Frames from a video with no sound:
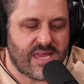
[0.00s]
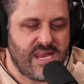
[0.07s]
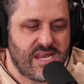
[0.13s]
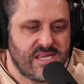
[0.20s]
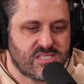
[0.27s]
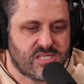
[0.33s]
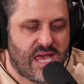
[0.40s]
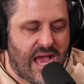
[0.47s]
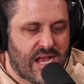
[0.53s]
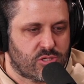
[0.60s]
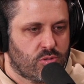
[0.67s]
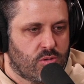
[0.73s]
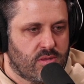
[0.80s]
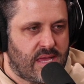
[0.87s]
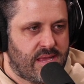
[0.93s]
it is the
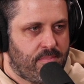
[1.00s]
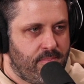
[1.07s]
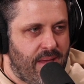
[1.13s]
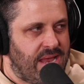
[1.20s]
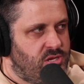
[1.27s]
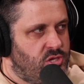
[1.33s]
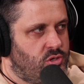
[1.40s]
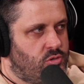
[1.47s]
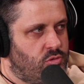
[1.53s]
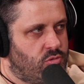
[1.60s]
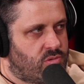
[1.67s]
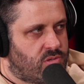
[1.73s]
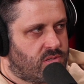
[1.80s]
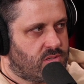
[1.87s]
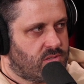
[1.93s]
actual like
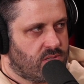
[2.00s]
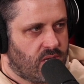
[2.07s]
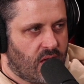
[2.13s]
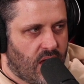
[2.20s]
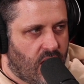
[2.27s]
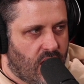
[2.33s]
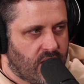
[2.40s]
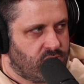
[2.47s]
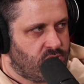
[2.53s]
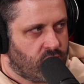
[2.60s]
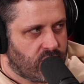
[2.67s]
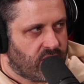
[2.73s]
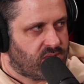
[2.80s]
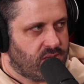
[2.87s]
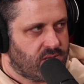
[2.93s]
menu, you know,
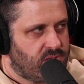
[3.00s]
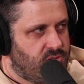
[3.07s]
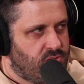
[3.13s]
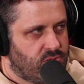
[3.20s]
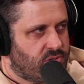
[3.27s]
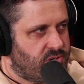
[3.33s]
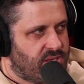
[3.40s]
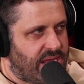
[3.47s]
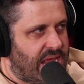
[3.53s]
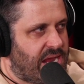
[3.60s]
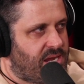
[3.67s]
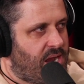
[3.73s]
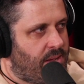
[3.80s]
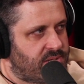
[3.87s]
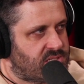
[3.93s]
like
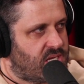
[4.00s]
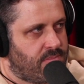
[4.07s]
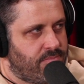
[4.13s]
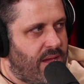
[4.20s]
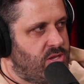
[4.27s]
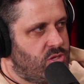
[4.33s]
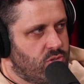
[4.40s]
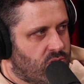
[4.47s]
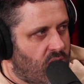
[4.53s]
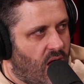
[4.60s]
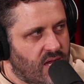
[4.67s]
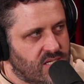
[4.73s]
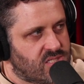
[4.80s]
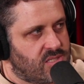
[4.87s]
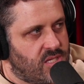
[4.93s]
economics, like menu
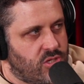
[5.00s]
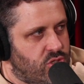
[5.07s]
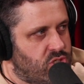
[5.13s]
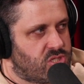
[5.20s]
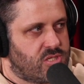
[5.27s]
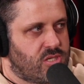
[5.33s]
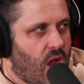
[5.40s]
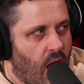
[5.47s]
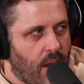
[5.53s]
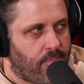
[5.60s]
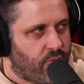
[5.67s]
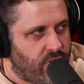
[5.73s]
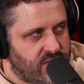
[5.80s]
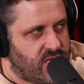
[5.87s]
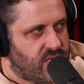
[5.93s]
costs, and like you're just not
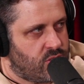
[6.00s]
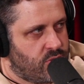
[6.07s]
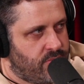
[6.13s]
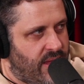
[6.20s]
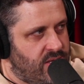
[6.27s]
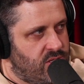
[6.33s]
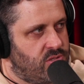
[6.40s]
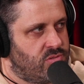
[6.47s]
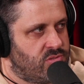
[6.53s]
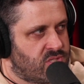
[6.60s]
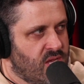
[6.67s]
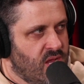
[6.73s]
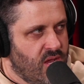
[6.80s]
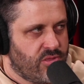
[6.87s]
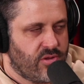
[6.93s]
printing new menus.
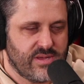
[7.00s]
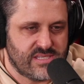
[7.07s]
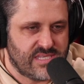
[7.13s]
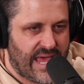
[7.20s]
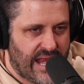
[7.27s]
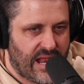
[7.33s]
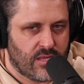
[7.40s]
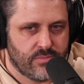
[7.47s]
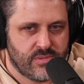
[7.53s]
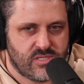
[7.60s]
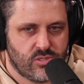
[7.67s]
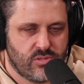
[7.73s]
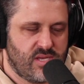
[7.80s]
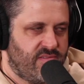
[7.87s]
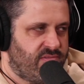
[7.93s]
There is that element
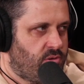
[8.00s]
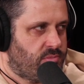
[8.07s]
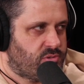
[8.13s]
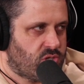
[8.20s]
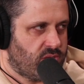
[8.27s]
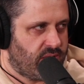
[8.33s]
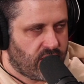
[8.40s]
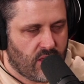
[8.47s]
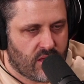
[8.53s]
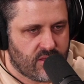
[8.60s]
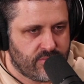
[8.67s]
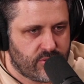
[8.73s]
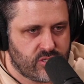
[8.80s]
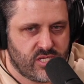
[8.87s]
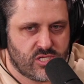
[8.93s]
to it, even though I'm sure like a lot of
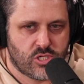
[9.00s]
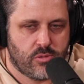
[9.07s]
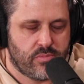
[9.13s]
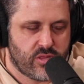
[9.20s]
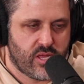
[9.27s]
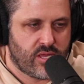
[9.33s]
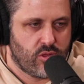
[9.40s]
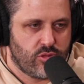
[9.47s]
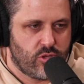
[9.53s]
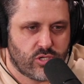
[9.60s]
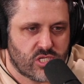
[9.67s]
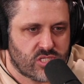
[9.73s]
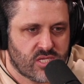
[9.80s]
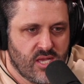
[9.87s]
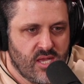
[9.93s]
them are digital, but like they're
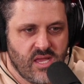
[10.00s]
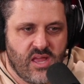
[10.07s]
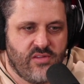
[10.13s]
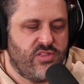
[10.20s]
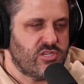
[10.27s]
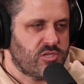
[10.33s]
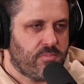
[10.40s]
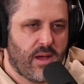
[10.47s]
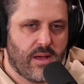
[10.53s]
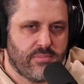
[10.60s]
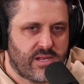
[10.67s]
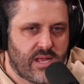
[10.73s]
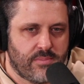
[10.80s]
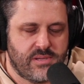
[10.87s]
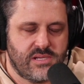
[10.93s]
just, if these are
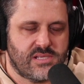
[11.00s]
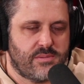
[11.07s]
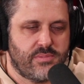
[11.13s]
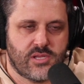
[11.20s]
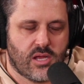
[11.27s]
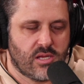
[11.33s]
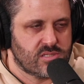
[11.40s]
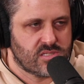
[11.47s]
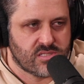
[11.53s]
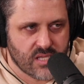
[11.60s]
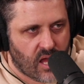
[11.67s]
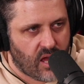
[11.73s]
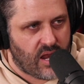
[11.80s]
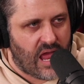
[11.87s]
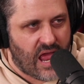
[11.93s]
public companies, like McDonald's is
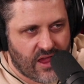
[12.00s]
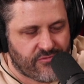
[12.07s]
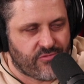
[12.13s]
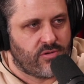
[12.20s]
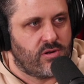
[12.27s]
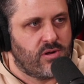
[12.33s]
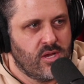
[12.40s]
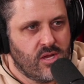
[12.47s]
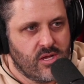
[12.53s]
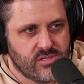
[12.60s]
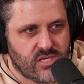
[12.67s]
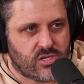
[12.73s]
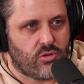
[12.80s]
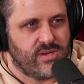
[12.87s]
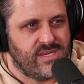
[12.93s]
not ever
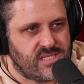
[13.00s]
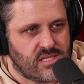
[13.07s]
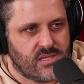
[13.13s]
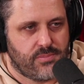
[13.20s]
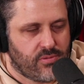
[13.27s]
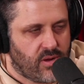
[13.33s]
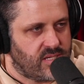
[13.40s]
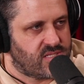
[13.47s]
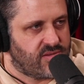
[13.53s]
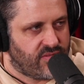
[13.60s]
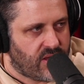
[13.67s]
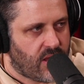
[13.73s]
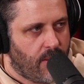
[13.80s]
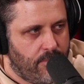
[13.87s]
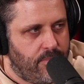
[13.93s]
decreasing the price of
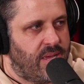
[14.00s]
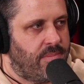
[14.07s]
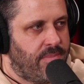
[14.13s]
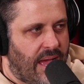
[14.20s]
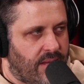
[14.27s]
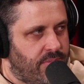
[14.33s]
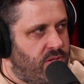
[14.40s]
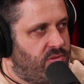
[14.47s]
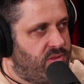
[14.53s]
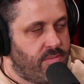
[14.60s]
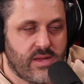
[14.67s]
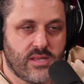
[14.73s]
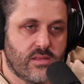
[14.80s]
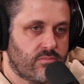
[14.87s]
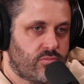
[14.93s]
like a Big Mac meal. They
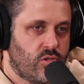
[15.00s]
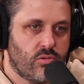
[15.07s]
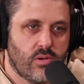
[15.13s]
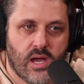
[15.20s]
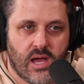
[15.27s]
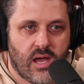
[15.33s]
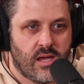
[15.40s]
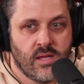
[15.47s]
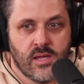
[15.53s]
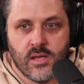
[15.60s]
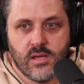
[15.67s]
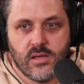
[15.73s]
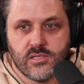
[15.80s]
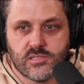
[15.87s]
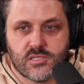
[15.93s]
might do a
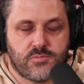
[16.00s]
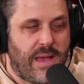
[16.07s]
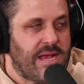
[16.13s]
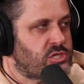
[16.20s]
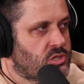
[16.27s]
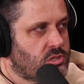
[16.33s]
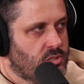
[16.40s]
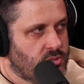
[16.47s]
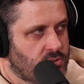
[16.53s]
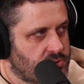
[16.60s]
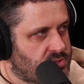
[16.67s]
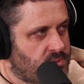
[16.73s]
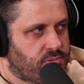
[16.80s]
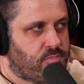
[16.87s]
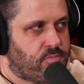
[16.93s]
special,
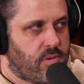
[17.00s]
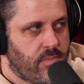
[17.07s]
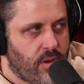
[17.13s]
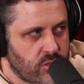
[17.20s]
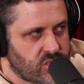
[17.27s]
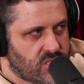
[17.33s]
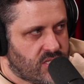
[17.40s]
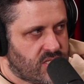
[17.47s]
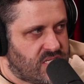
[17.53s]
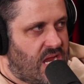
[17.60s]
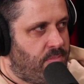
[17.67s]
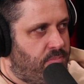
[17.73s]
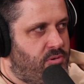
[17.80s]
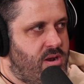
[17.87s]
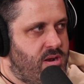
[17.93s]
some promotion
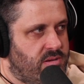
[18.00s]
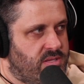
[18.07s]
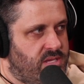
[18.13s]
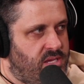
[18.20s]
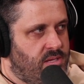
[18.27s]
temporarily.